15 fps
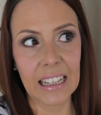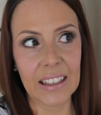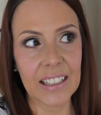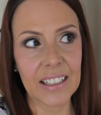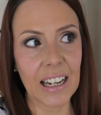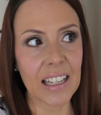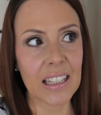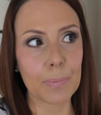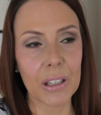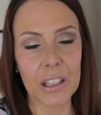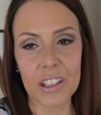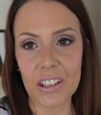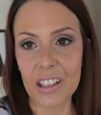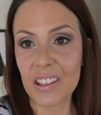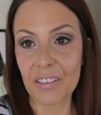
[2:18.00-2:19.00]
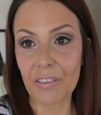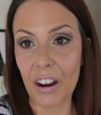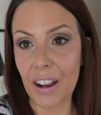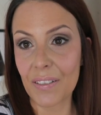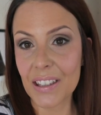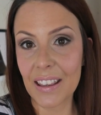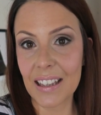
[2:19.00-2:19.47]
the dustman's just
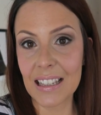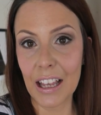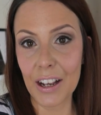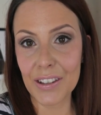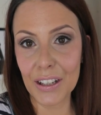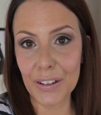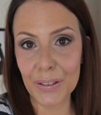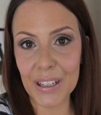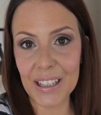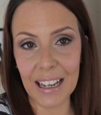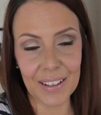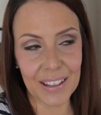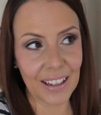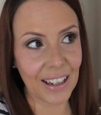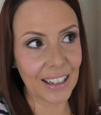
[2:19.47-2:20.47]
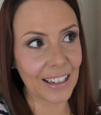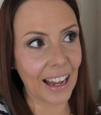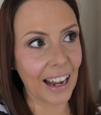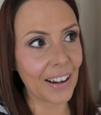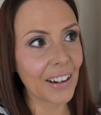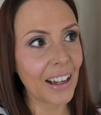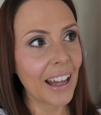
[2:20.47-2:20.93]
arrived, so there's loads of noise outside
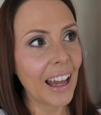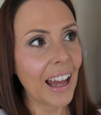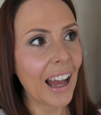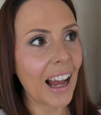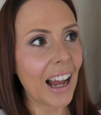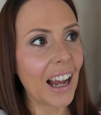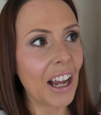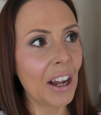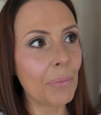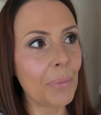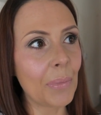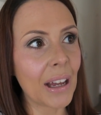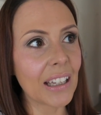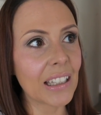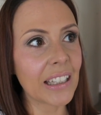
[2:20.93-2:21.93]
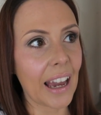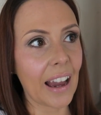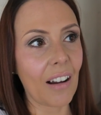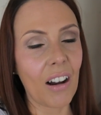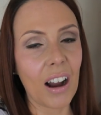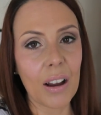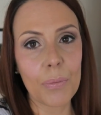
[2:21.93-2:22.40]
now.
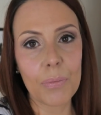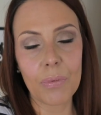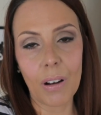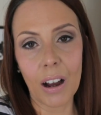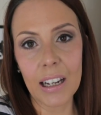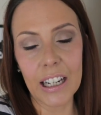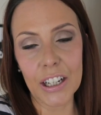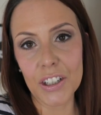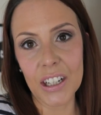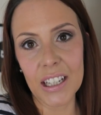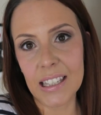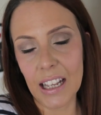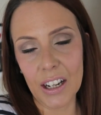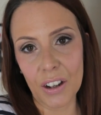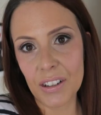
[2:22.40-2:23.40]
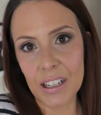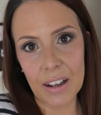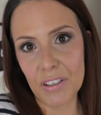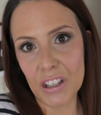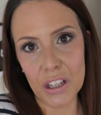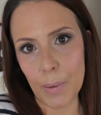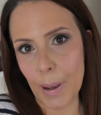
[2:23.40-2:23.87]
Yeah, I literally said I'd
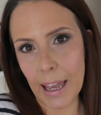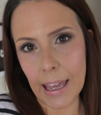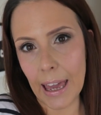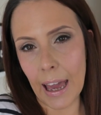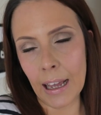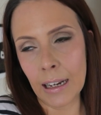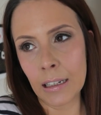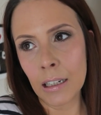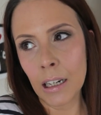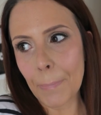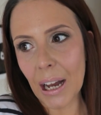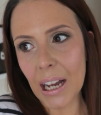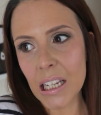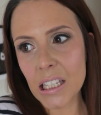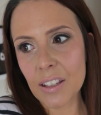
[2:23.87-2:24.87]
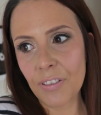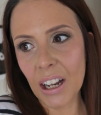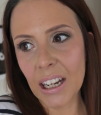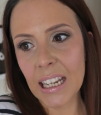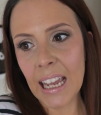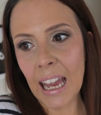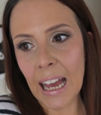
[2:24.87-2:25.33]
never do it again. But it's
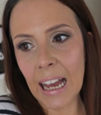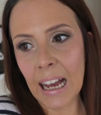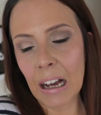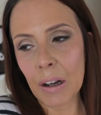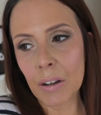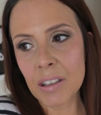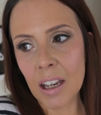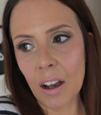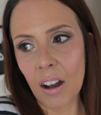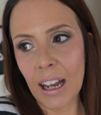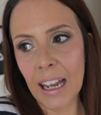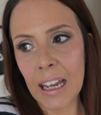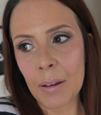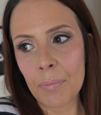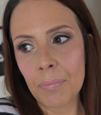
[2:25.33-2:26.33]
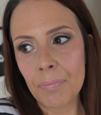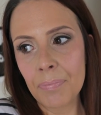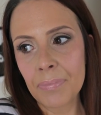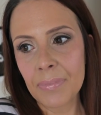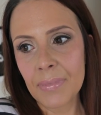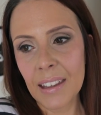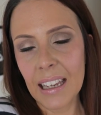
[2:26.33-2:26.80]
funny how
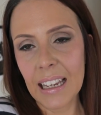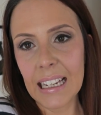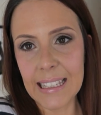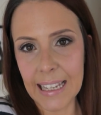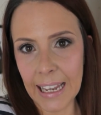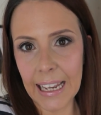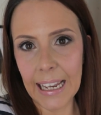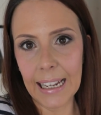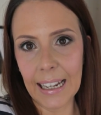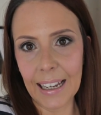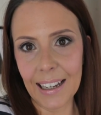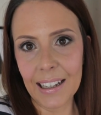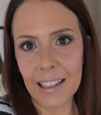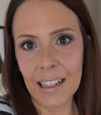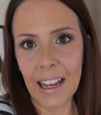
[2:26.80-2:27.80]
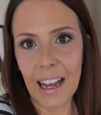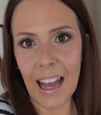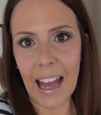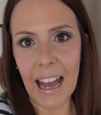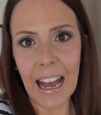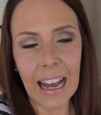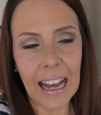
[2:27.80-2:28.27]
time is a healer,
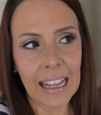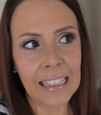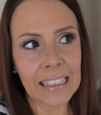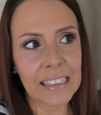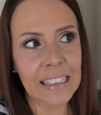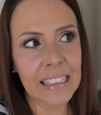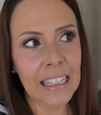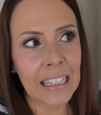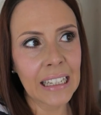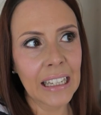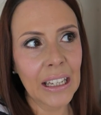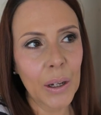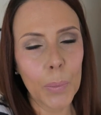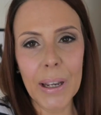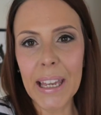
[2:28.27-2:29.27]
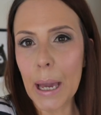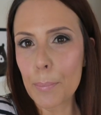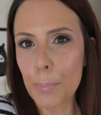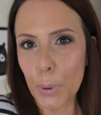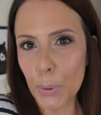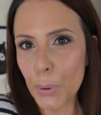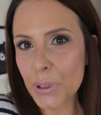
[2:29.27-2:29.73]
and we
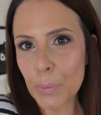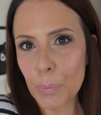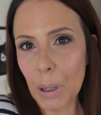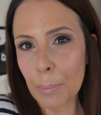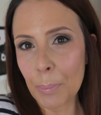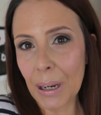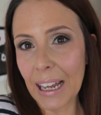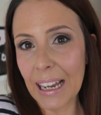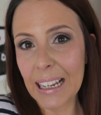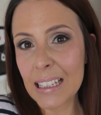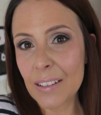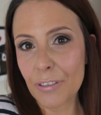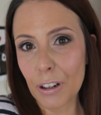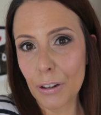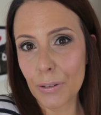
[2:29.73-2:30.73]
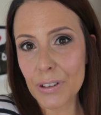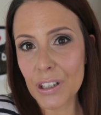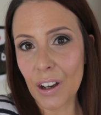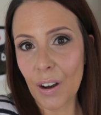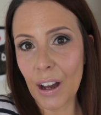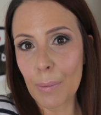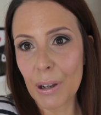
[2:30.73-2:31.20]
get bored in one place for a long
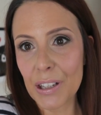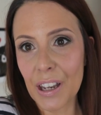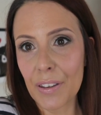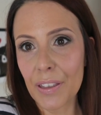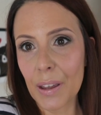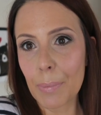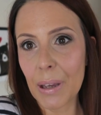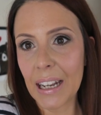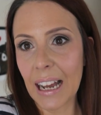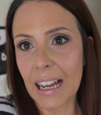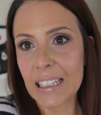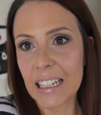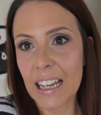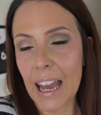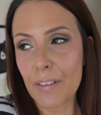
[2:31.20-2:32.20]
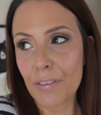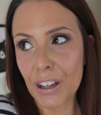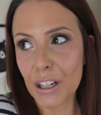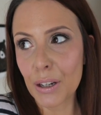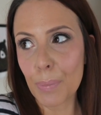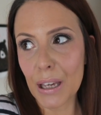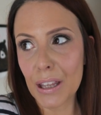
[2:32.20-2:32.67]
time. I don't think me and Andy are ever
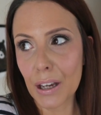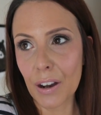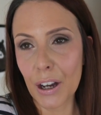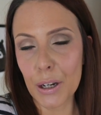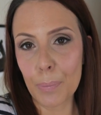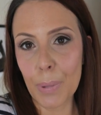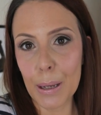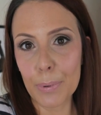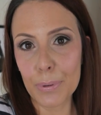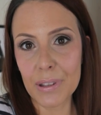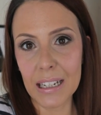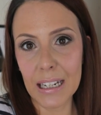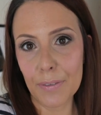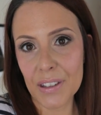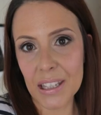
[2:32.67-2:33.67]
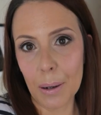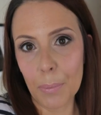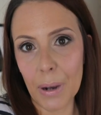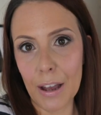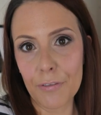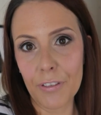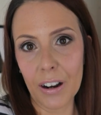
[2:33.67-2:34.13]
going to be the kind of people to live
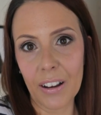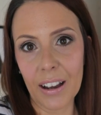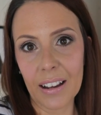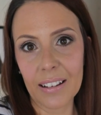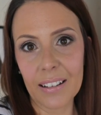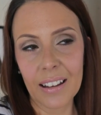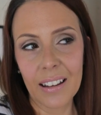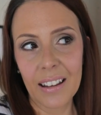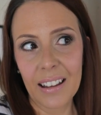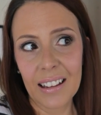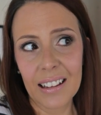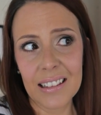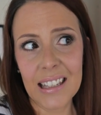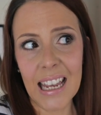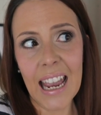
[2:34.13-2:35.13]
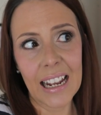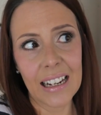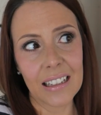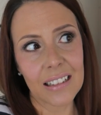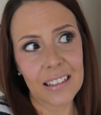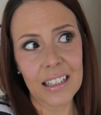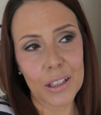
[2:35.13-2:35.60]
somewhere for like
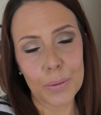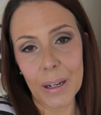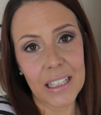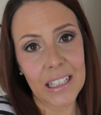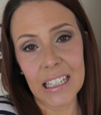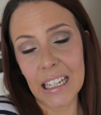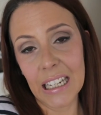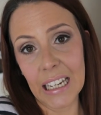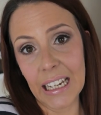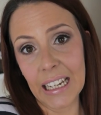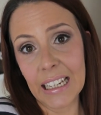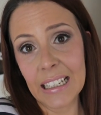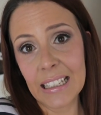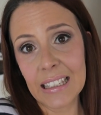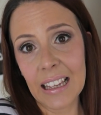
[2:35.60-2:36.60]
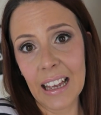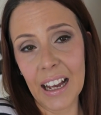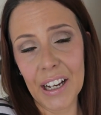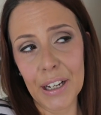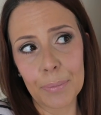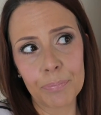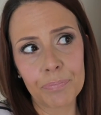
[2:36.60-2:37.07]
10 to 20 years.
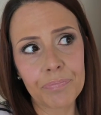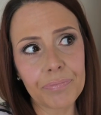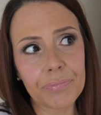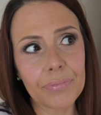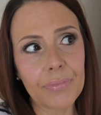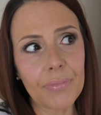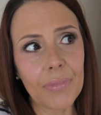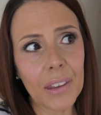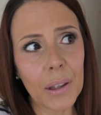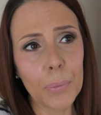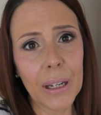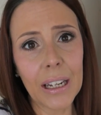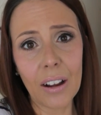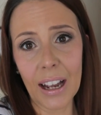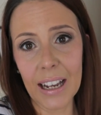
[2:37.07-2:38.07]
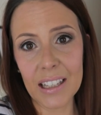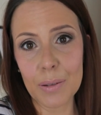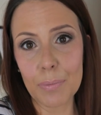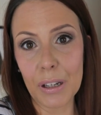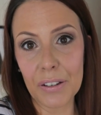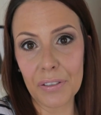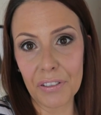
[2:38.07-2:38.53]
We like
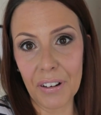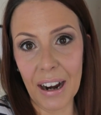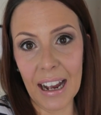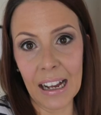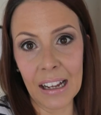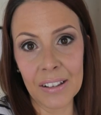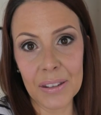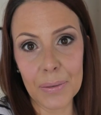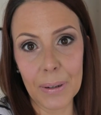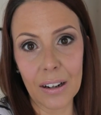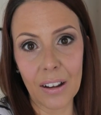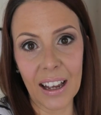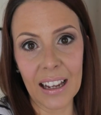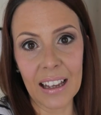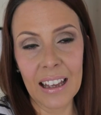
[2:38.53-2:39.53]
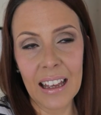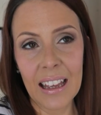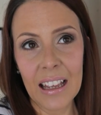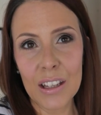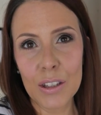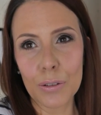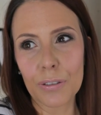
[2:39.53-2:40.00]
to move around, we like
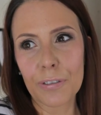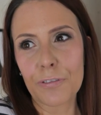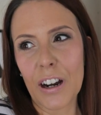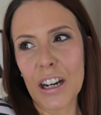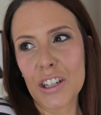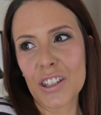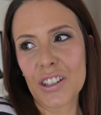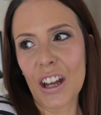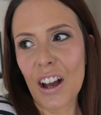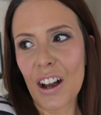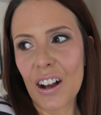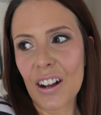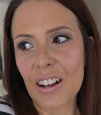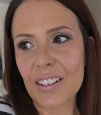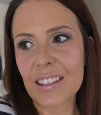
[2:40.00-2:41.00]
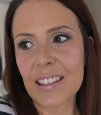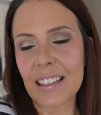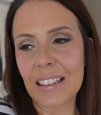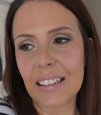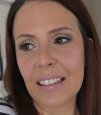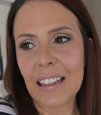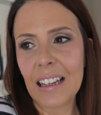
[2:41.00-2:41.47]
sort of fresh starts
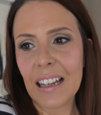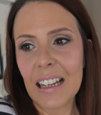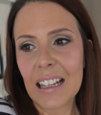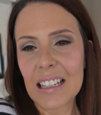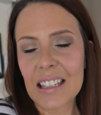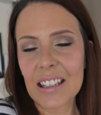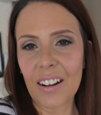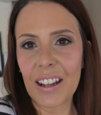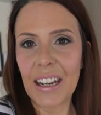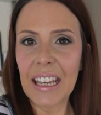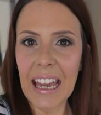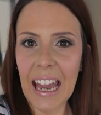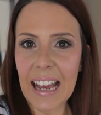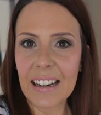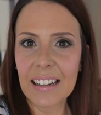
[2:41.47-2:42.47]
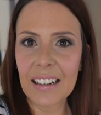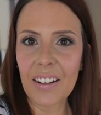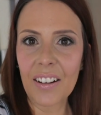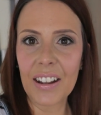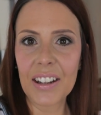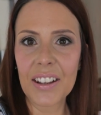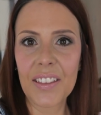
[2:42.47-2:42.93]
and starting again
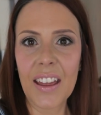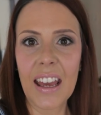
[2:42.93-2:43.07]
kind of